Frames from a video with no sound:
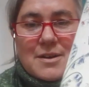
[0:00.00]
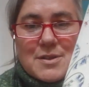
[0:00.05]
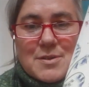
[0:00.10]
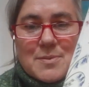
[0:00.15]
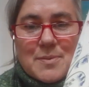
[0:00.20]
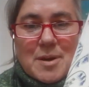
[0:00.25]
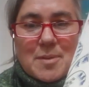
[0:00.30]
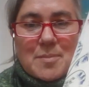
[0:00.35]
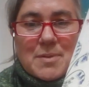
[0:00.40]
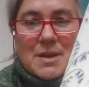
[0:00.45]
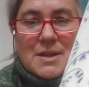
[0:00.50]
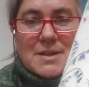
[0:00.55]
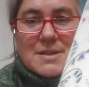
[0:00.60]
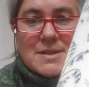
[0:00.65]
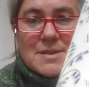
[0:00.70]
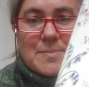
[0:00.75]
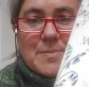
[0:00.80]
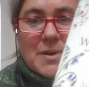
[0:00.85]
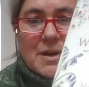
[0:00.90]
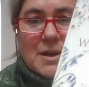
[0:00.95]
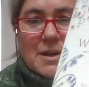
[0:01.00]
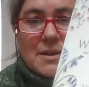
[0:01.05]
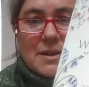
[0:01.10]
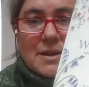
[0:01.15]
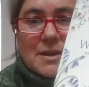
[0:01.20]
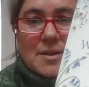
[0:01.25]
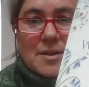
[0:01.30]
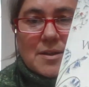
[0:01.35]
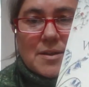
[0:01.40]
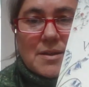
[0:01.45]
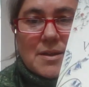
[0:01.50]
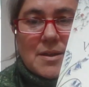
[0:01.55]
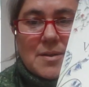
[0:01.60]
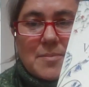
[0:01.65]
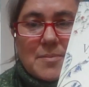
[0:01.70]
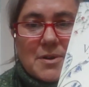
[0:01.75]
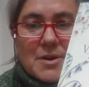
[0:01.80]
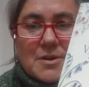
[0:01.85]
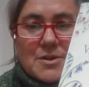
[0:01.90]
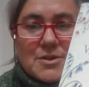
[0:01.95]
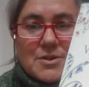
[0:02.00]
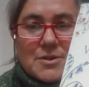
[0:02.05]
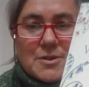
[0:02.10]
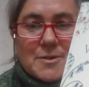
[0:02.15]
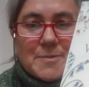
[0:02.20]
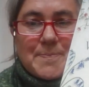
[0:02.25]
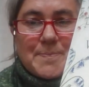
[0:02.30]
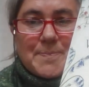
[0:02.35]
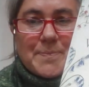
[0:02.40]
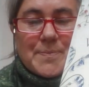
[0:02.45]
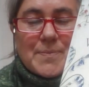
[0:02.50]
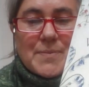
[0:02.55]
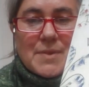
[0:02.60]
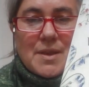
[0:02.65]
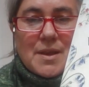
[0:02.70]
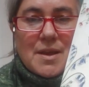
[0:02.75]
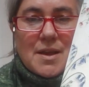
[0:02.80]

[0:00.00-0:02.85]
Ireland's Wild Plants by Neil McCutcher.